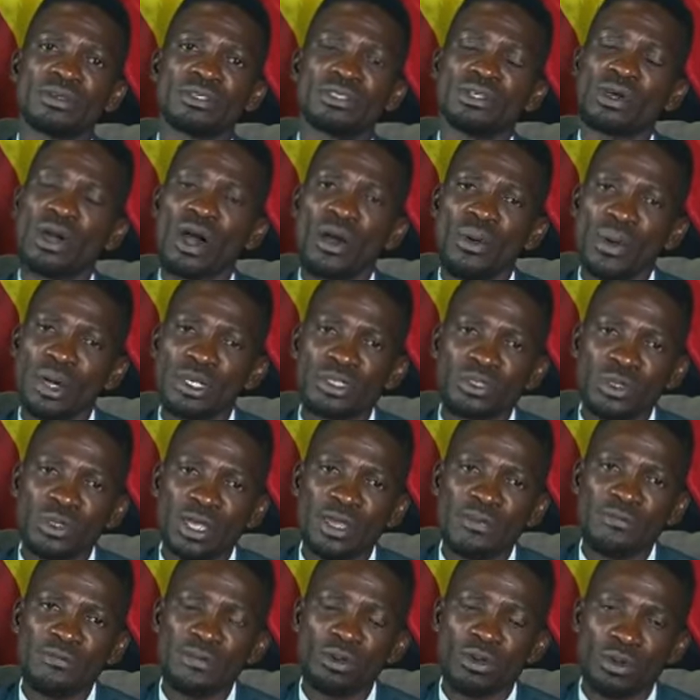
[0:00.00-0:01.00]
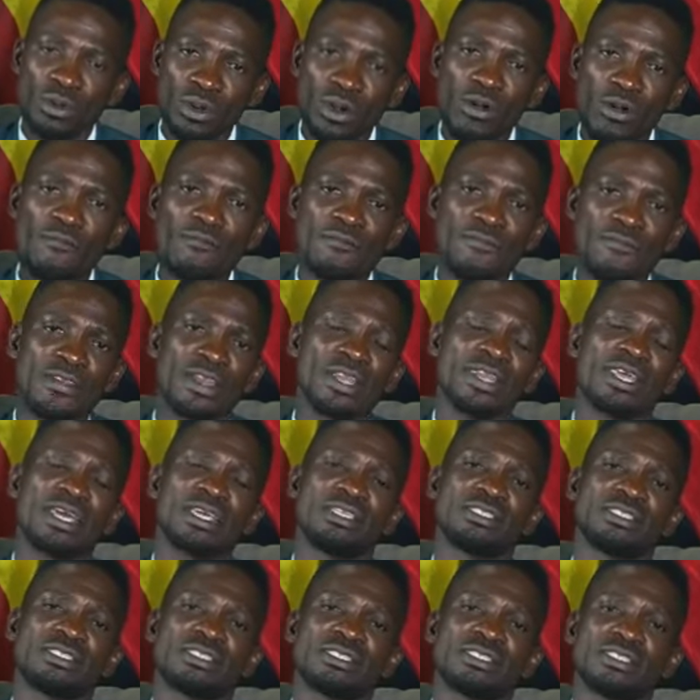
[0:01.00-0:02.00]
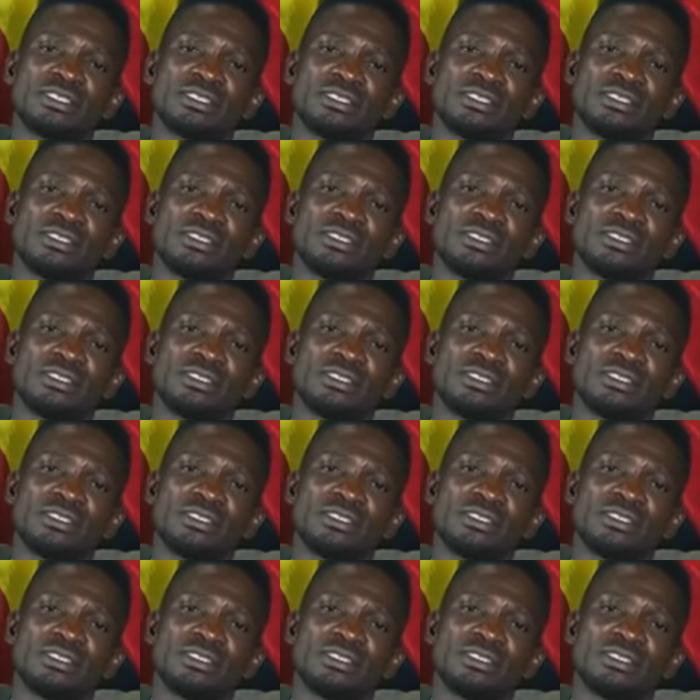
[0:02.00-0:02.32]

So I want to give you confidence.